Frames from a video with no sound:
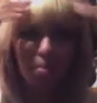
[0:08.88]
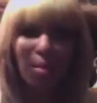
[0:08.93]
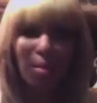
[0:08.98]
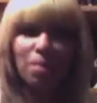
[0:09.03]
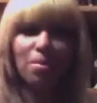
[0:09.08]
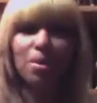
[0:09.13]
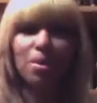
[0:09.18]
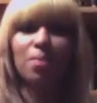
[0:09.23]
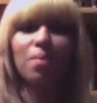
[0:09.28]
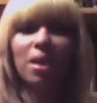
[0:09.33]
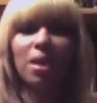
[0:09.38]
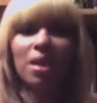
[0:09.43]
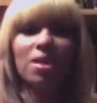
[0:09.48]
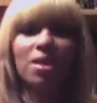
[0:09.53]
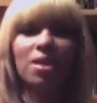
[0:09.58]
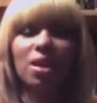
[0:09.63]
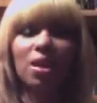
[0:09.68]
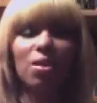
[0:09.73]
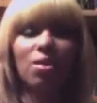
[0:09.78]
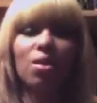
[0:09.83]
might be the
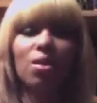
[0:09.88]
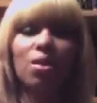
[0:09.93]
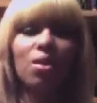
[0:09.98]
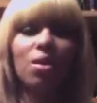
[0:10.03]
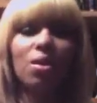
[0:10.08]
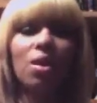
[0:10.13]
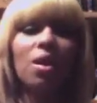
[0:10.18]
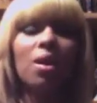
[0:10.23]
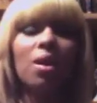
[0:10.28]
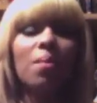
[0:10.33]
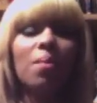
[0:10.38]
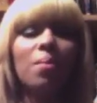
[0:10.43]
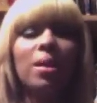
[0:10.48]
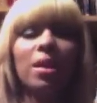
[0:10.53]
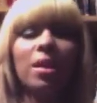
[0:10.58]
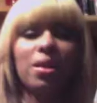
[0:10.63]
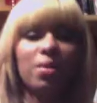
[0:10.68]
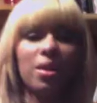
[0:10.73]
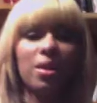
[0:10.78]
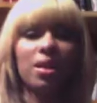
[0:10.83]
bangs. I don't know. But
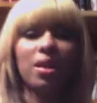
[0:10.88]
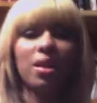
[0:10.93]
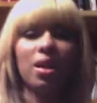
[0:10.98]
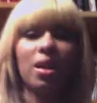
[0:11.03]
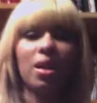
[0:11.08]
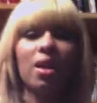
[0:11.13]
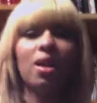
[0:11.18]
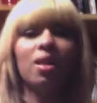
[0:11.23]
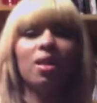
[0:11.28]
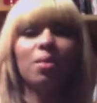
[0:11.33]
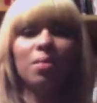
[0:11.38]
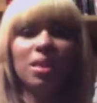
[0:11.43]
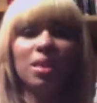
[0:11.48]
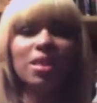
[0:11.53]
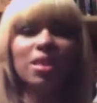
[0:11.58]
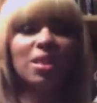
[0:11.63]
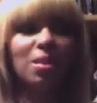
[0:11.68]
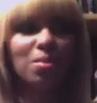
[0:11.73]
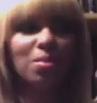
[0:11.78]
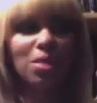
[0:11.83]
anyway, let me
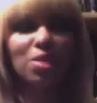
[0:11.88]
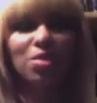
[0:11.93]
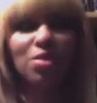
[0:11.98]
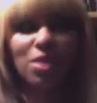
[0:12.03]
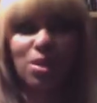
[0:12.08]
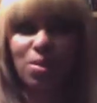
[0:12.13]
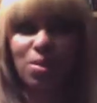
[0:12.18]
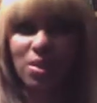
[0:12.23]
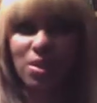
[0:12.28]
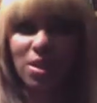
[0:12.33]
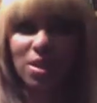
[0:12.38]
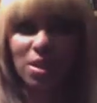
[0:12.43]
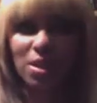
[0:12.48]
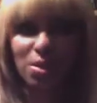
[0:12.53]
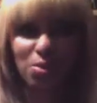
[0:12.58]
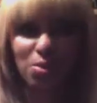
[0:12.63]
get to the merch for this week because it's